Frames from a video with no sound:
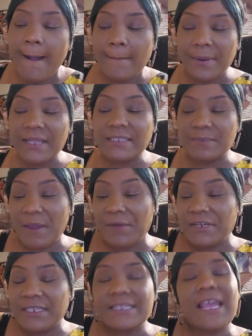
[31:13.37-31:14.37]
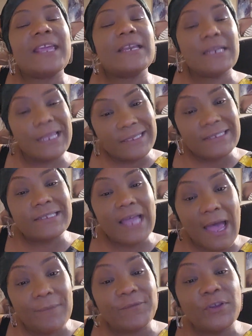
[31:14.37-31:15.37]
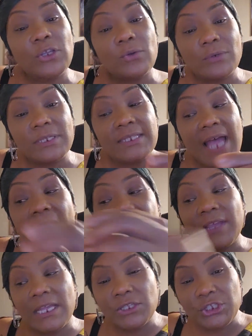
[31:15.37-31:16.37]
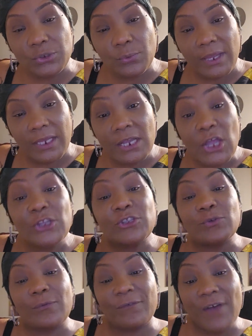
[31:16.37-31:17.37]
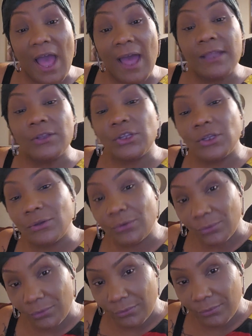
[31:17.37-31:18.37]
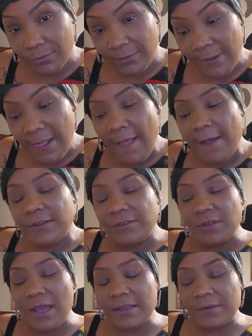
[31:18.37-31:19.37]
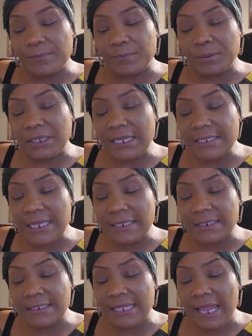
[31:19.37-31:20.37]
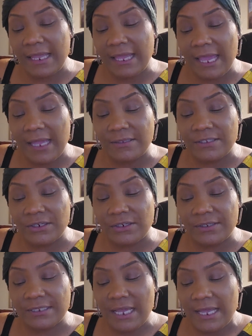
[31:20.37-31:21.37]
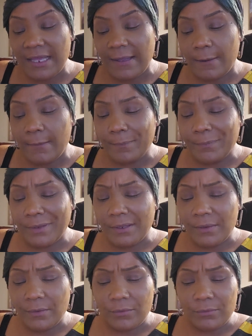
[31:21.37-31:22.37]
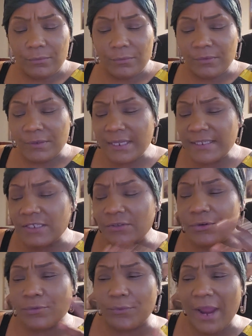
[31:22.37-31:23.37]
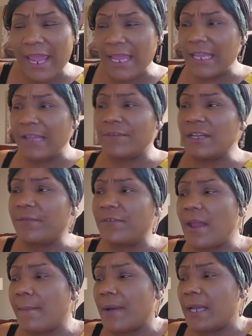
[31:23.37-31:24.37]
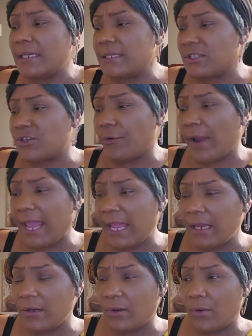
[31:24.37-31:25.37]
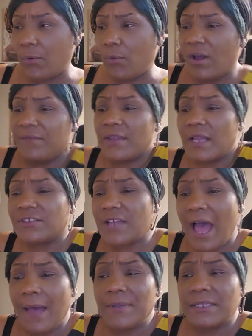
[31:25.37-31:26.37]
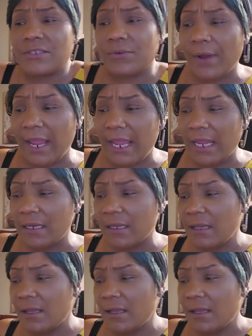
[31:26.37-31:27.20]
But Spirit is saying it's time for you to dive into it to find you. Please understand, Cancers, this great, even if your money is great, or if your job is great,